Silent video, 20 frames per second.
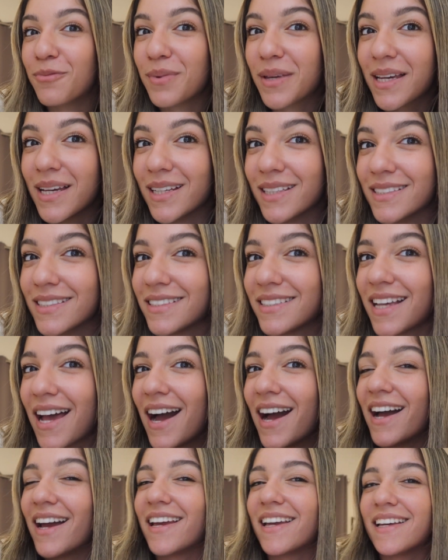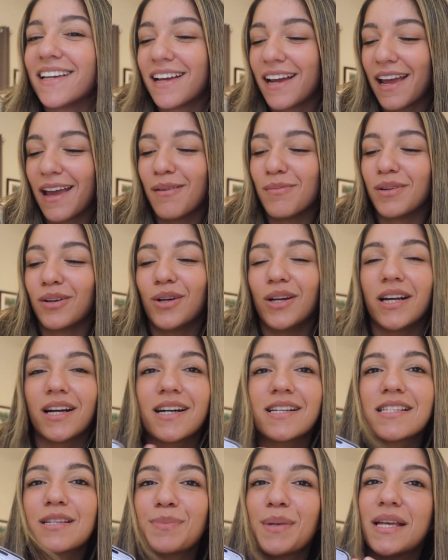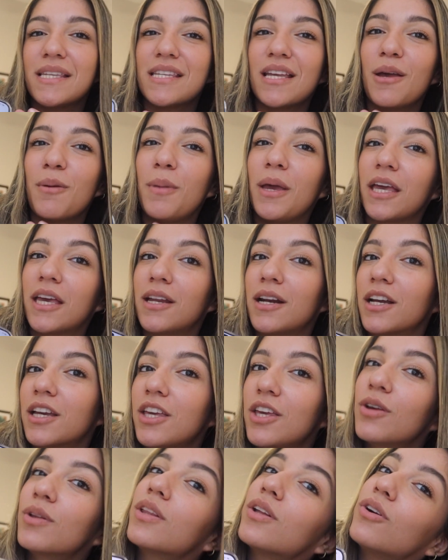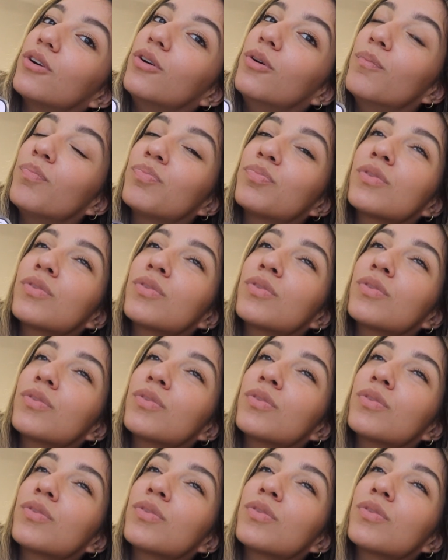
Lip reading: because I am going to customize it and make it a cute little